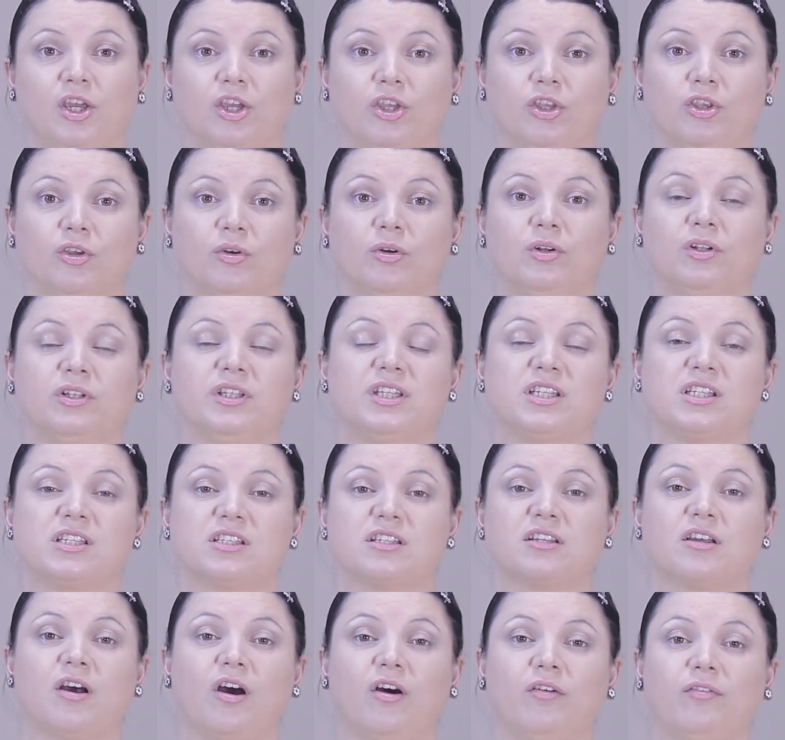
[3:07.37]
you'll
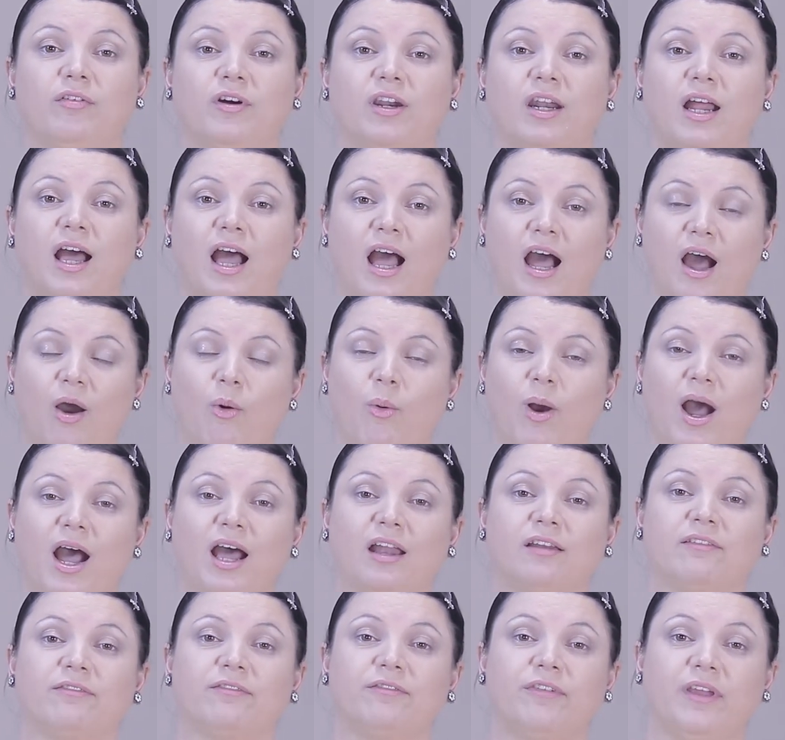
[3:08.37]
discover how
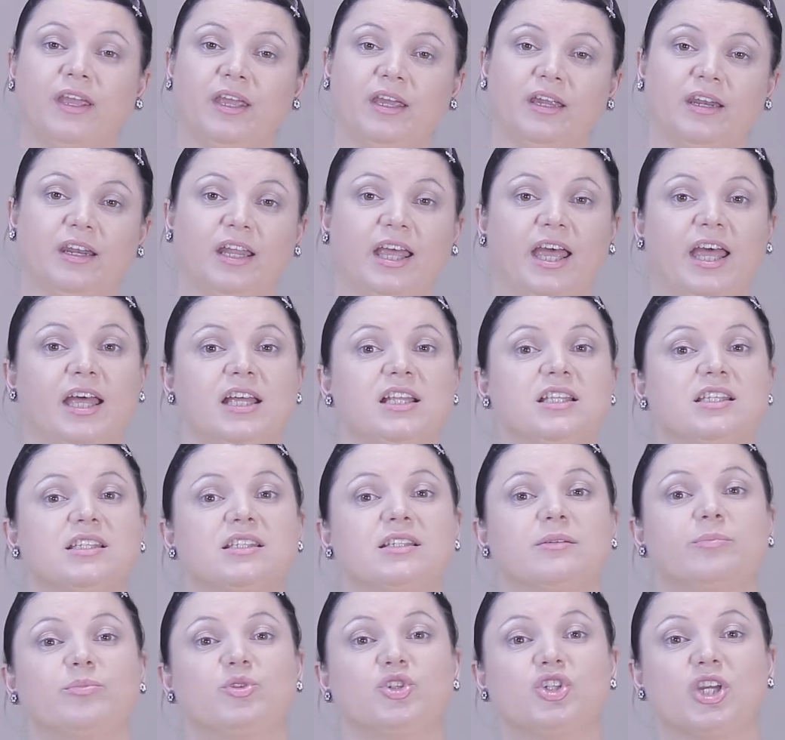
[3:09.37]
unfair and
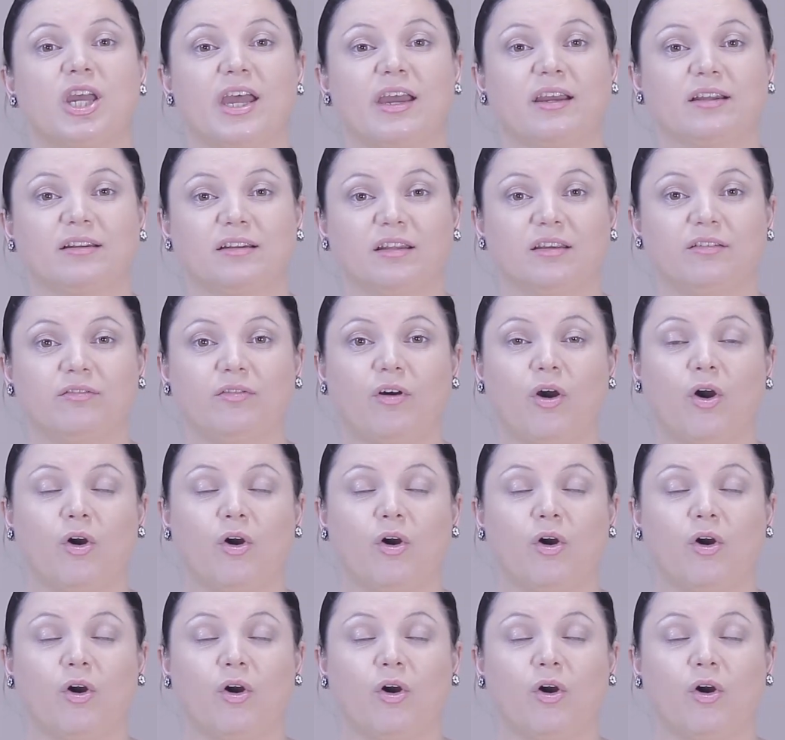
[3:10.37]
subjective